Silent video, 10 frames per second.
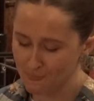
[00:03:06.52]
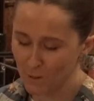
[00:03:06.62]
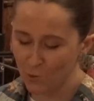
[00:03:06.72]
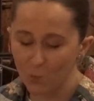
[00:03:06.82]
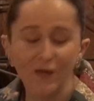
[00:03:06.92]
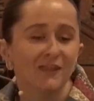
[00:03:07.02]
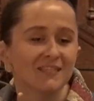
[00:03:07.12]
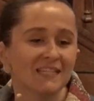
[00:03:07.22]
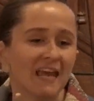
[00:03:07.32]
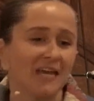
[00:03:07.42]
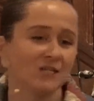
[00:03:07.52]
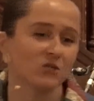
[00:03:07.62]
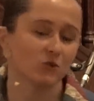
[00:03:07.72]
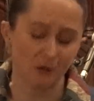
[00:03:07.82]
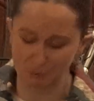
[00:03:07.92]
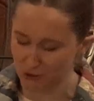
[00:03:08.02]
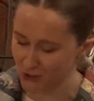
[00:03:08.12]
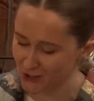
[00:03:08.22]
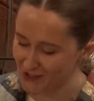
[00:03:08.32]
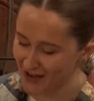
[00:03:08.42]
With today's
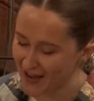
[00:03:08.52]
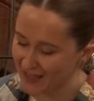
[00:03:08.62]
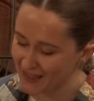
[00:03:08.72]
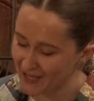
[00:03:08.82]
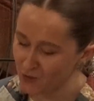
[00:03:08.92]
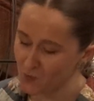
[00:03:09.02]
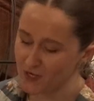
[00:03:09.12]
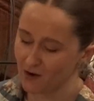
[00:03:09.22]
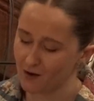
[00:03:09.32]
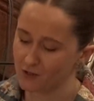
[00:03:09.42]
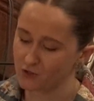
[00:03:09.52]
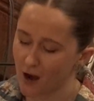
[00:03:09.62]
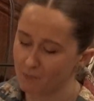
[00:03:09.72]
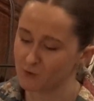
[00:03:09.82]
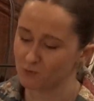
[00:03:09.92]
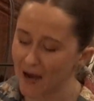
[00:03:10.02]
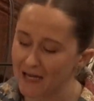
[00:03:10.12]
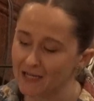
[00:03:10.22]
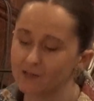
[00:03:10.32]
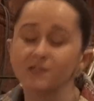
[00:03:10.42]
scripture, I think we are dropped
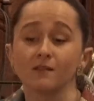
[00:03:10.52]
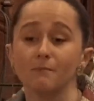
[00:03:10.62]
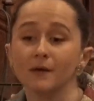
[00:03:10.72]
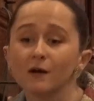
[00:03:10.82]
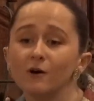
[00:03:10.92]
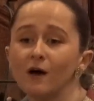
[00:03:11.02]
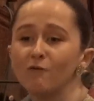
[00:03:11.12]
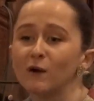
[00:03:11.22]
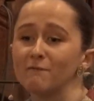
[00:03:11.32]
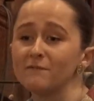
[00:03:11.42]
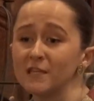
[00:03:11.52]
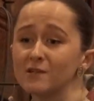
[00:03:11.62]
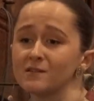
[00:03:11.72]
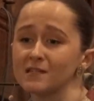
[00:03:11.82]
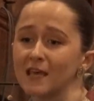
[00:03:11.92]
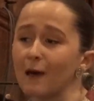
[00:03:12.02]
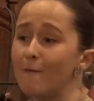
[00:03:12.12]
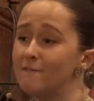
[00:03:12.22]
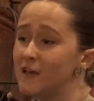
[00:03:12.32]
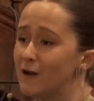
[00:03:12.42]
right into the middle of what feels like
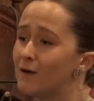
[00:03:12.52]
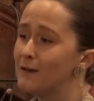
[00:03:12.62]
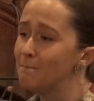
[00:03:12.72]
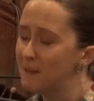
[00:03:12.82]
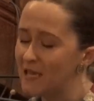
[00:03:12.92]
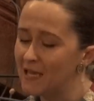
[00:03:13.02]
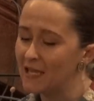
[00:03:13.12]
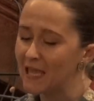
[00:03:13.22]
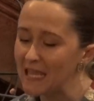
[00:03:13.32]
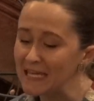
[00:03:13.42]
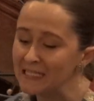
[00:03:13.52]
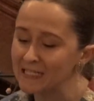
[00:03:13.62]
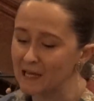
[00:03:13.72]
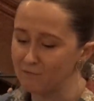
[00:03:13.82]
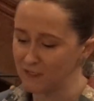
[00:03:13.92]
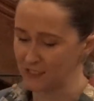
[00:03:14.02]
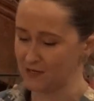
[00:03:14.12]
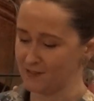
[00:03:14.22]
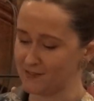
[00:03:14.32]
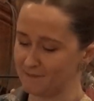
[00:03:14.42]
a very big
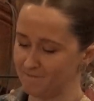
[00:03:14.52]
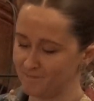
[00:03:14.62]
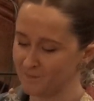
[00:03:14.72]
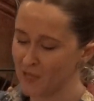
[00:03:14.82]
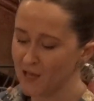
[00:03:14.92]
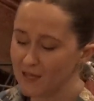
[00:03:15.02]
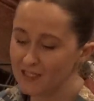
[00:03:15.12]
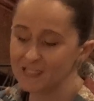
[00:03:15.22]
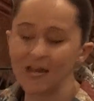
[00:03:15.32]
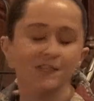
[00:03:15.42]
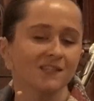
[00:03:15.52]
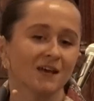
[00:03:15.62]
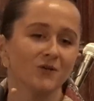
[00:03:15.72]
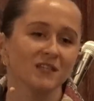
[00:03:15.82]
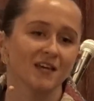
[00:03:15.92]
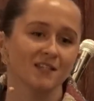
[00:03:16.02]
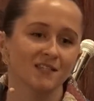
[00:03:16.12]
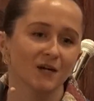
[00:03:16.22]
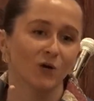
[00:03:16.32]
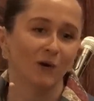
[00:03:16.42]
inconvenience. The text tells
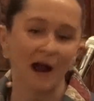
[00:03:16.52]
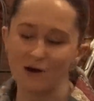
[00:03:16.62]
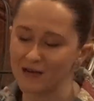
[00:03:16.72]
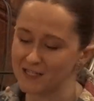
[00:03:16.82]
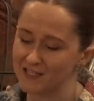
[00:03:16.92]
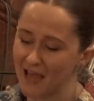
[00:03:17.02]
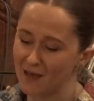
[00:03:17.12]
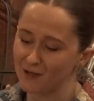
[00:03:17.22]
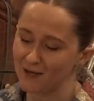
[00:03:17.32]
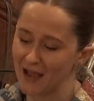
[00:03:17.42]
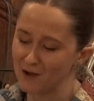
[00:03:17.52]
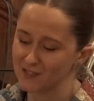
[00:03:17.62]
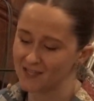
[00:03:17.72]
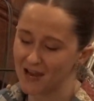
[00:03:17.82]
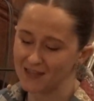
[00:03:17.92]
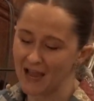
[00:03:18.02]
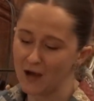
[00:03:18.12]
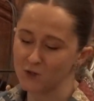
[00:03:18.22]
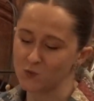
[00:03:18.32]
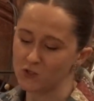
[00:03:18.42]
us that a crowd has gathered outside the
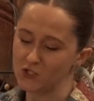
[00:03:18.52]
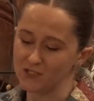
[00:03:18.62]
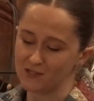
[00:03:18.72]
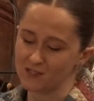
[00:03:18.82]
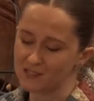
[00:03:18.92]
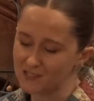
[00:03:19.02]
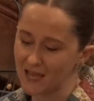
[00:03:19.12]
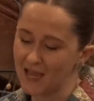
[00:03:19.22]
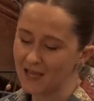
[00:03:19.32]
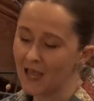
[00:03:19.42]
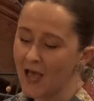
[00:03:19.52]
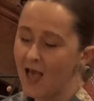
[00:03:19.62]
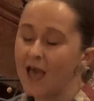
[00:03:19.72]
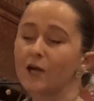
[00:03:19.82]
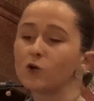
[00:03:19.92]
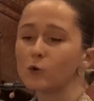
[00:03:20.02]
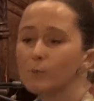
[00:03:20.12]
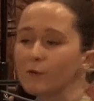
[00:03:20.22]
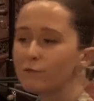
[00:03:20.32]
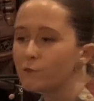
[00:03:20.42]
house where Jesus is staying, and a
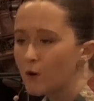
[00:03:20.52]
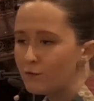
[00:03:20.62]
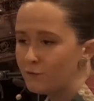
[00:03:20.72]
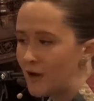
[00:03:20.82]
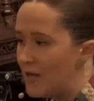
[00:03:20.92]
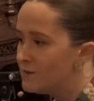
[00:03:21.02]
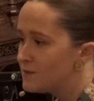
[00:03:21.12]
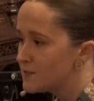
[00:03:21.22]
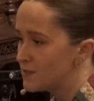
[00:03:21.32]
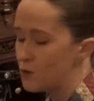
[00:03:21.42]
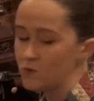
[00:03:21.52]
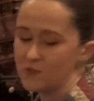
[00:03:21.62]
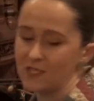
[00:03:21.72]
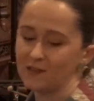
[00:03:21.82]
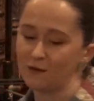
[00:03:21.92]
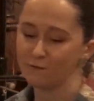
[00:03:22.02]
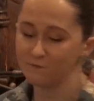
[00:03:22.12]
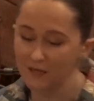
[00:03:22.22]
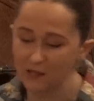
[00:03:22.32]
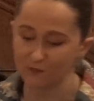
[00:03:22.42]
group of 4 friends knows that their
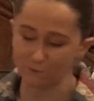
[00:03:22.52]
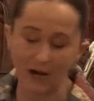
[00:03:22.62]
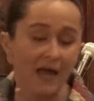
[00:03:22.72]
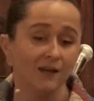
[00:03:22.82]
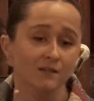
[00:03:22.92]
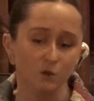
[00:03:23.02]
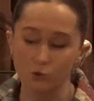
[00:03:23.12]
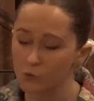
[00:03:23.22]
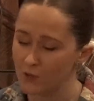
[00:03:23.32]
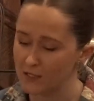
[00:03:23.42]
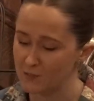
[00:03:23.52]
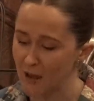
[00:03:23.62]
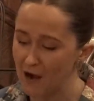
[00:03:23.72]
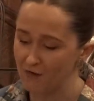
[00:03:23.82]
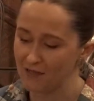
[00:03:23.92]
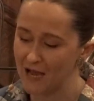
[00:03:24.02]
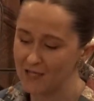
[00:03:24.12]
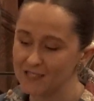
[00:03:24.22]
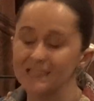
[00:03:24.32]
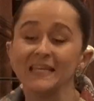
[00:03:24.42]
5th friend, who is
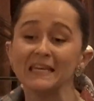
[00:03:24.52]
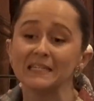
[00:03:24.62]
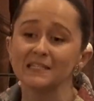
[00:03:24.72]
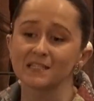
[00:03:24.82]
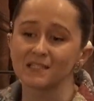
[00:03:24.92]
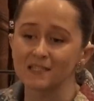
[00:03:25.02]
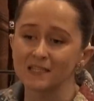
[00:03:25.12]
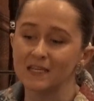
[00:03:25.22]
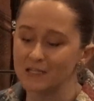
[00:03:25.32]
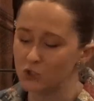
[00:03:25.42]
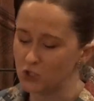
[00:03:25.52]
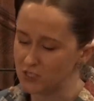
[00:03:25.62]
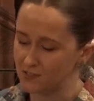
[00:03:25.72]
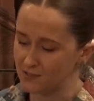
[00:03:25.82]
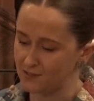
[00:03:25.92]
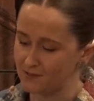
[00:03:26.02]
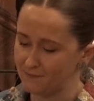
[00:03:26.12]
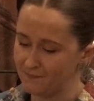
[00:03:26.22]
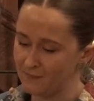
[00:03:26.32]
paralyzed, needs to see Jesus.